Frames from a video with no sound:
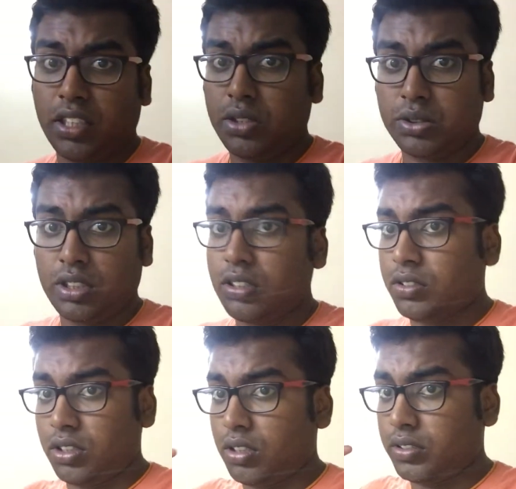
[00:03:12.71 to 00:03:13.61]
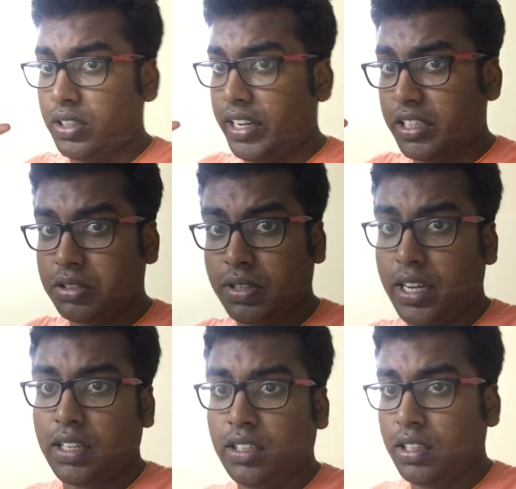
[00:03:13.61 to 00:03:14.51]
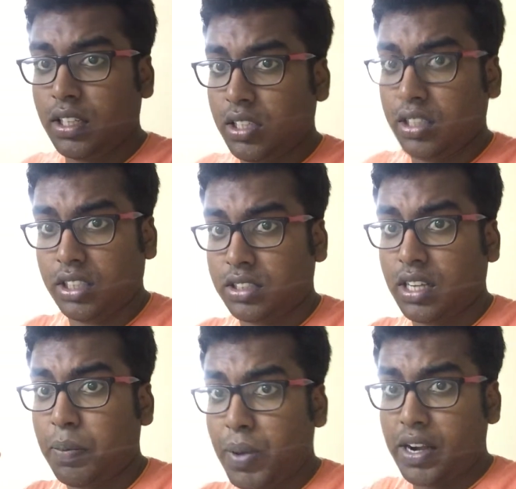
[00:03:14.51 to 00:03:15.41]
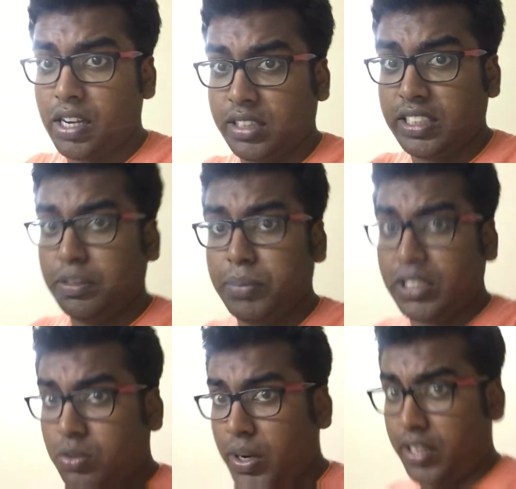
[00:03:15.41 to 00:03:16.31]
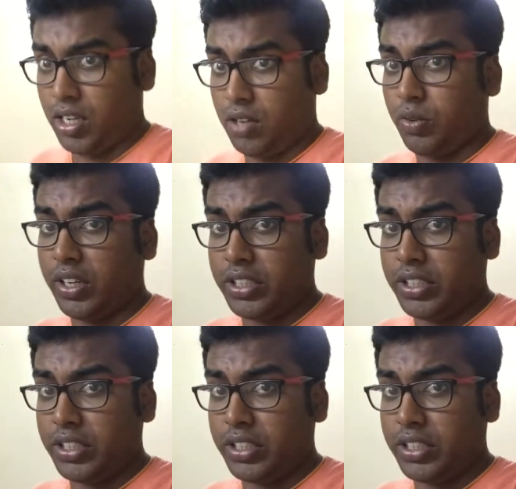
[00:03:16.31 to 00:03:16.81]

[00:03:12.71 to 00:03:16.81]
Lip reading: They're using the airstrike is apparently the best right now.